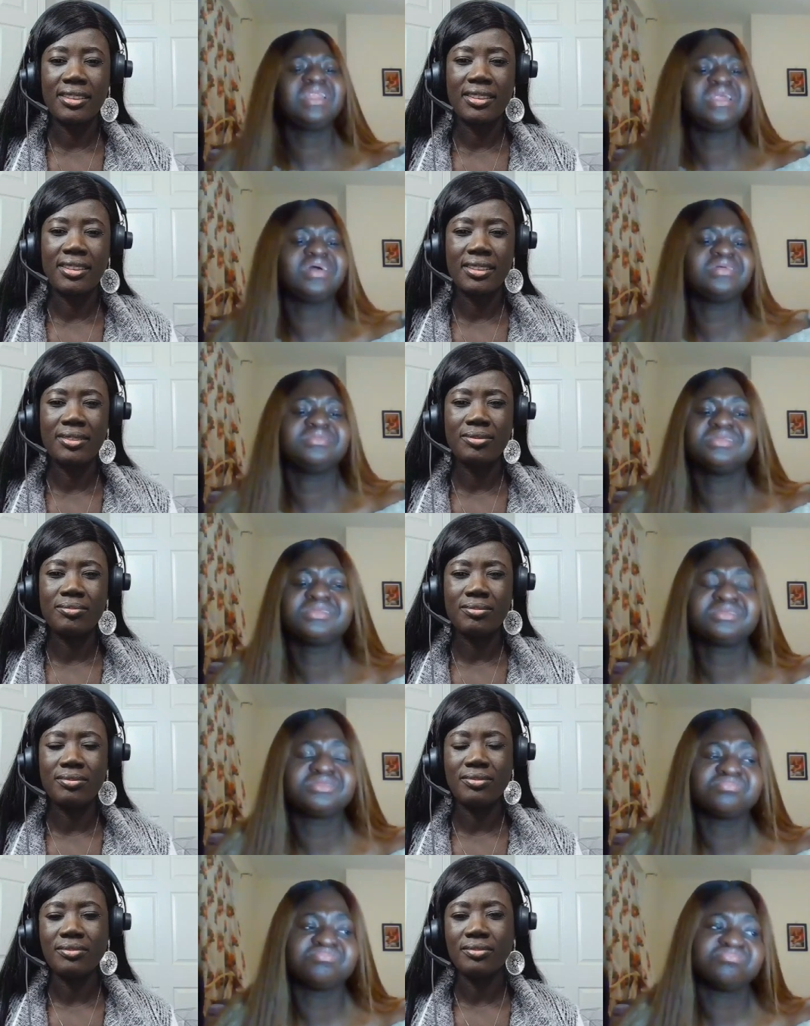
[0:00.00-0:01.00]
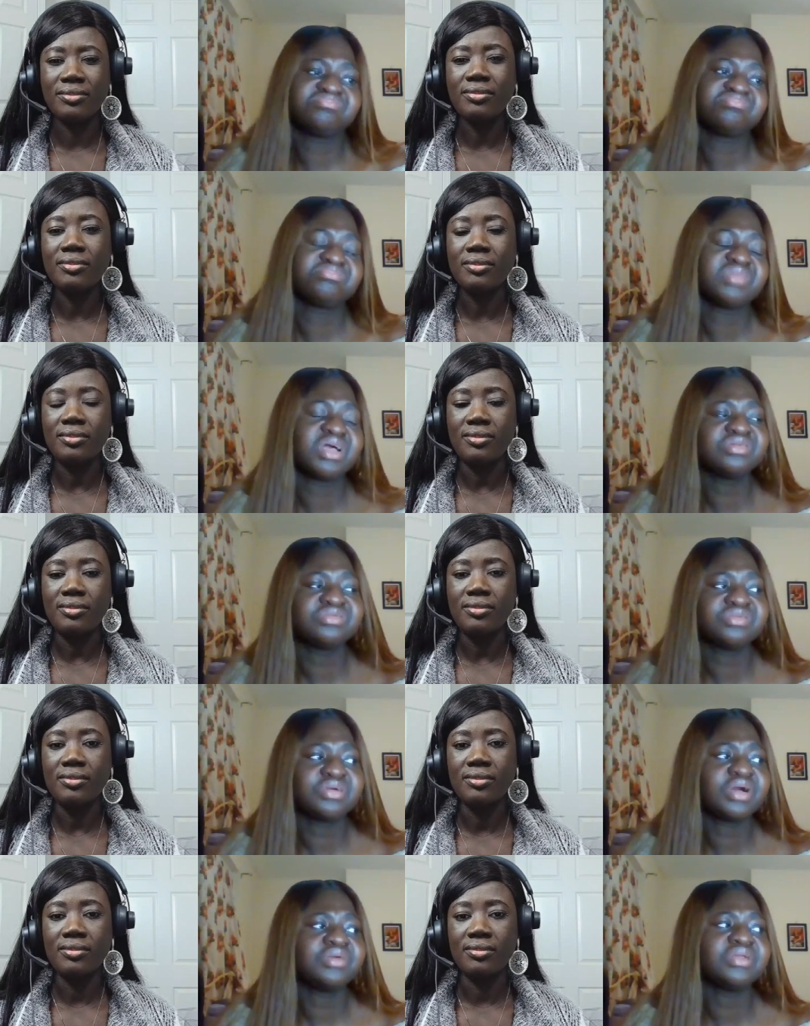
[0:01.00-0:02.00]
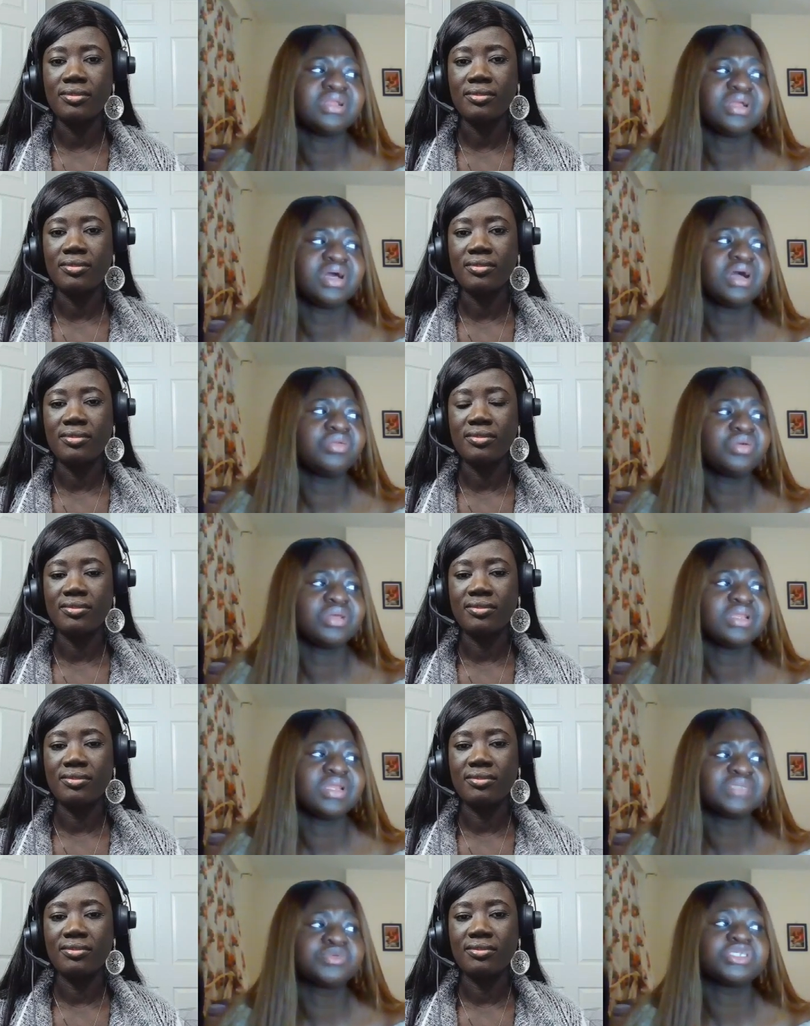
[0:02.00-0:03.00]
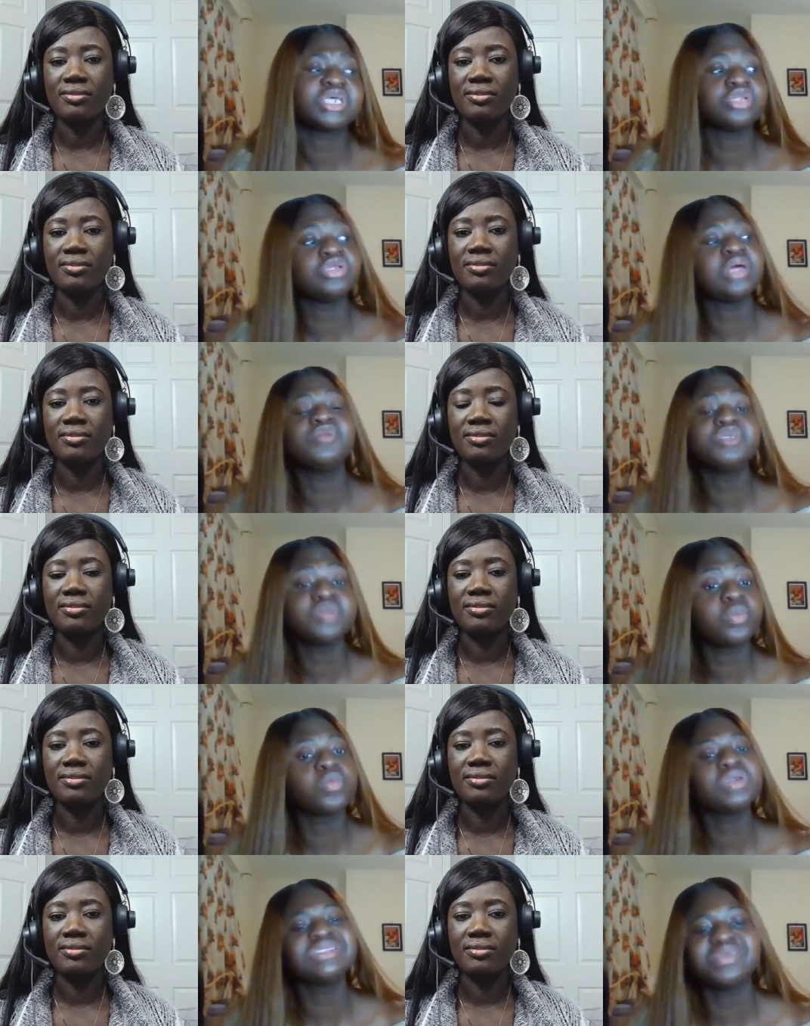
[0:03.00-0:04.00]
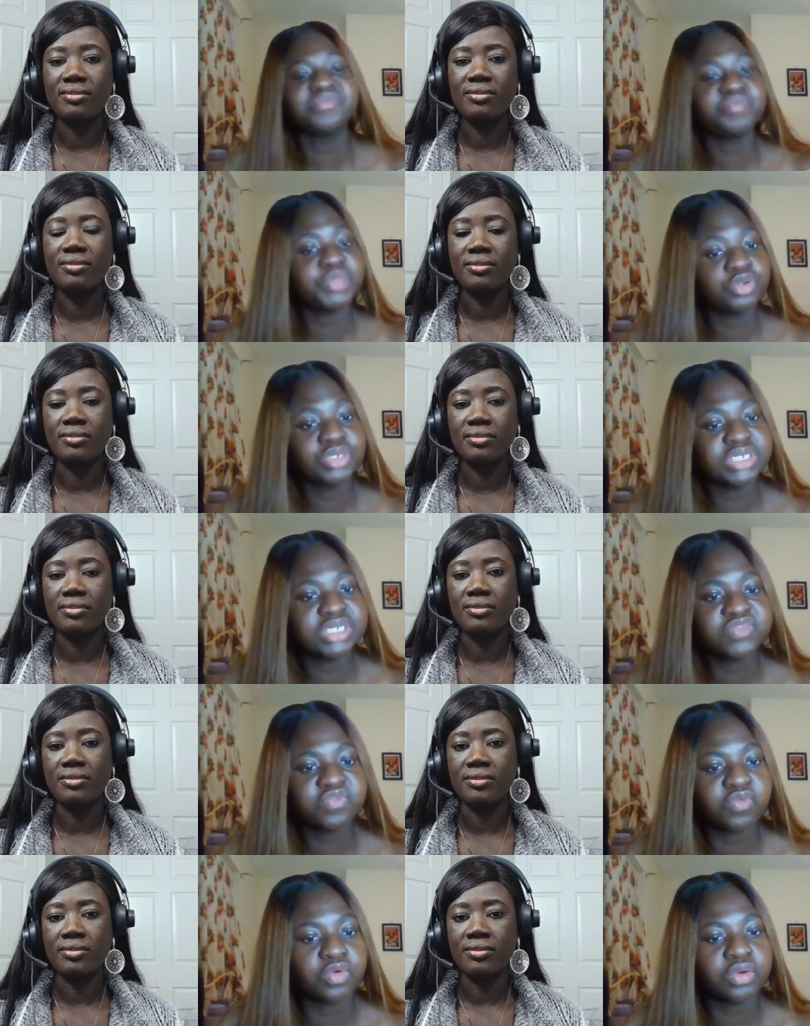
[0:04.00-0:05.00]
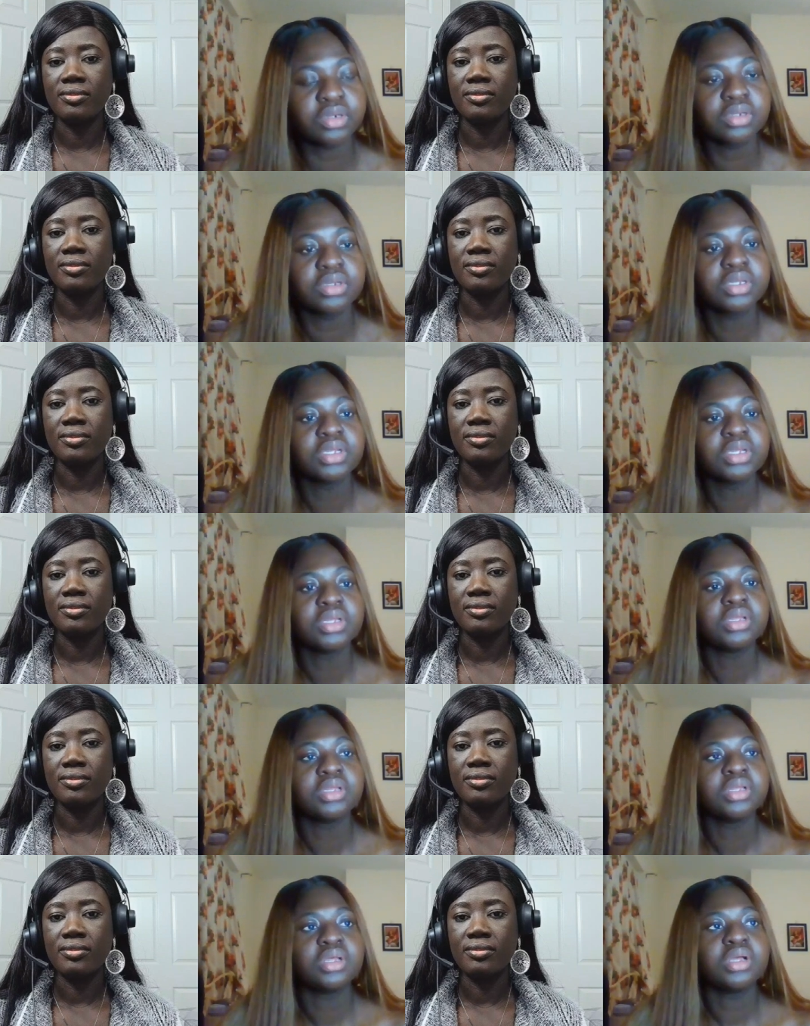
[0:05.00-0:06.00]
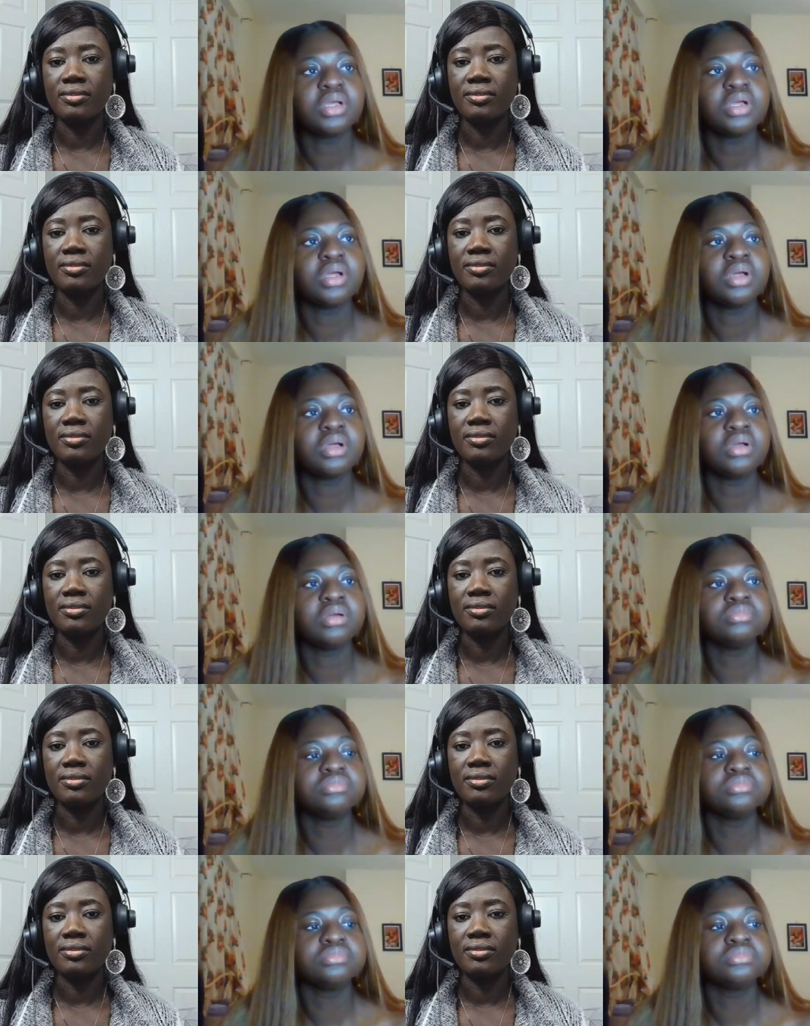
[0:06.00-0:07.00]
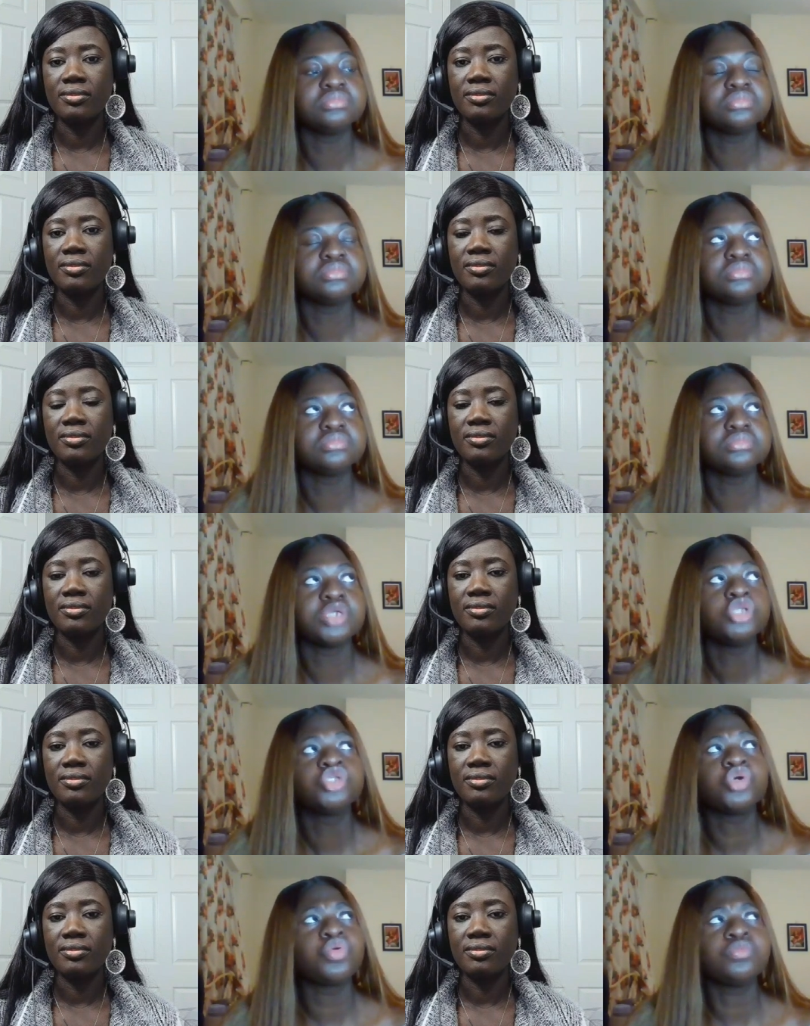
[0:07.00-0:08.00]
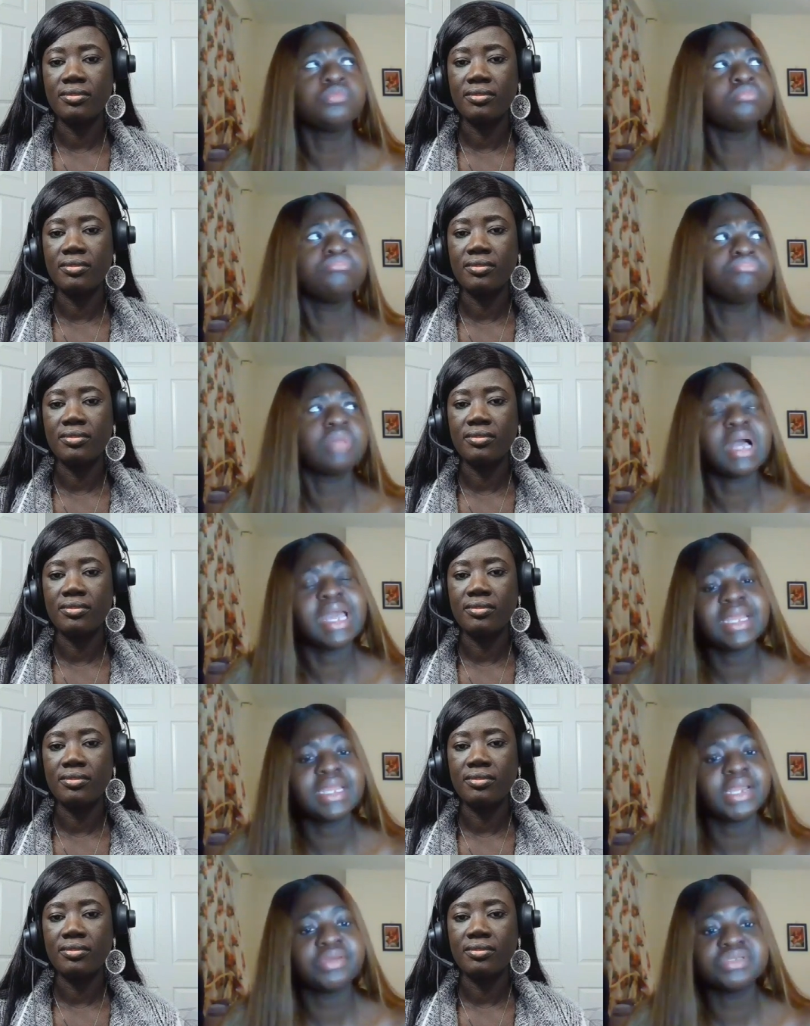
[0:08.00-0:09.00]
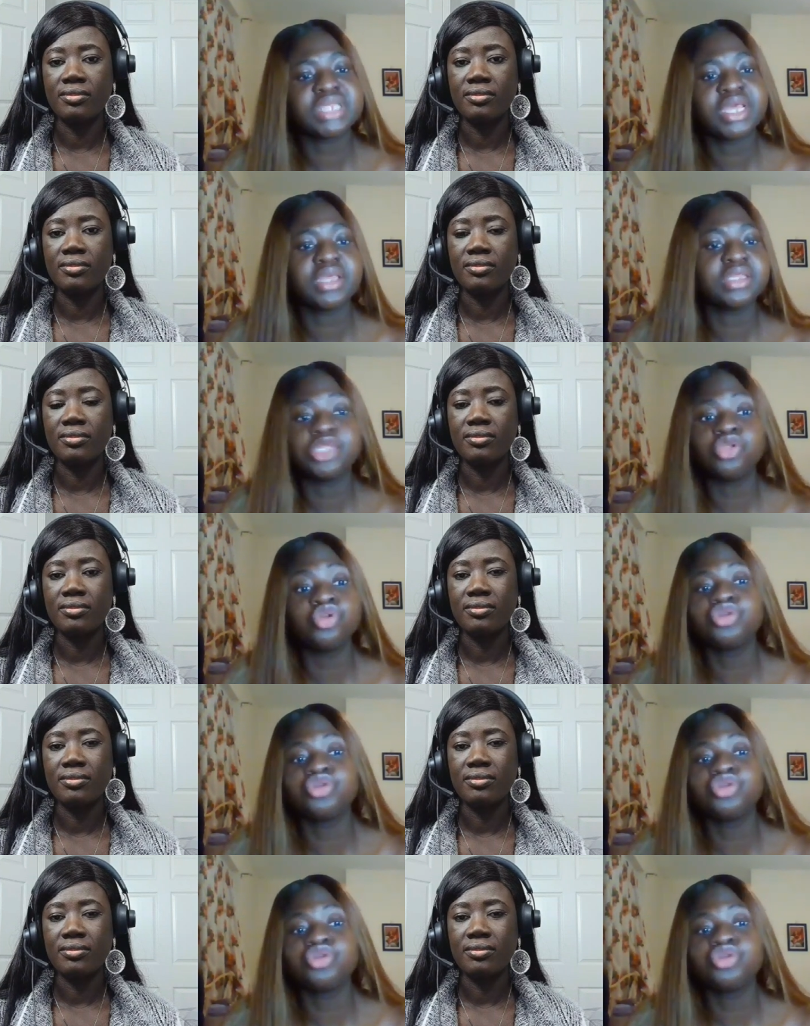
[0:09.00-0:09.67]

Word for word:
Speaker 1: ILR is... I don't know how long it lasts, because I know that most people, once they've been on it for, so ILR is like you